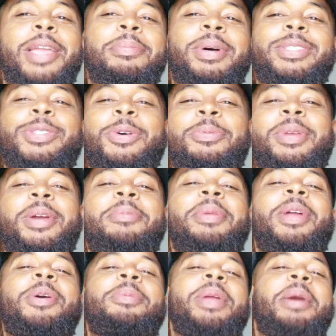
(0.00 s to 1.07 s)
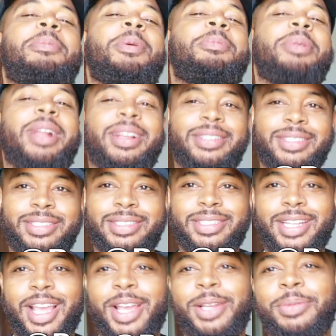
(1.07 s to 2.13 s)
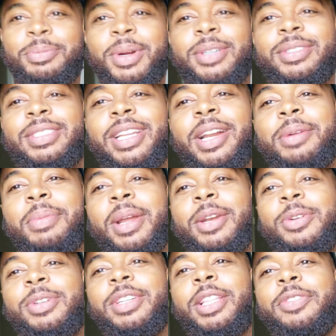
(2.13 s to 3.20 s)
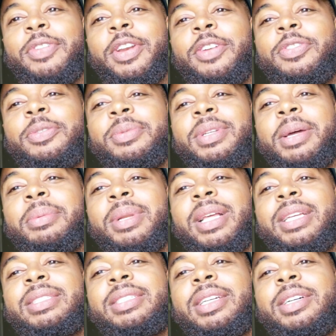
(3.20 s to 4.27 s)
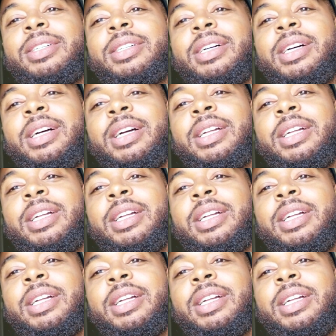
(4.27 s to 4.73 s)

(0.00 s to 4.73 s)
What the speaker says: If I saw me amigo me, I'm a Brandon. Hey bro, today I'm about to do another video from XXL.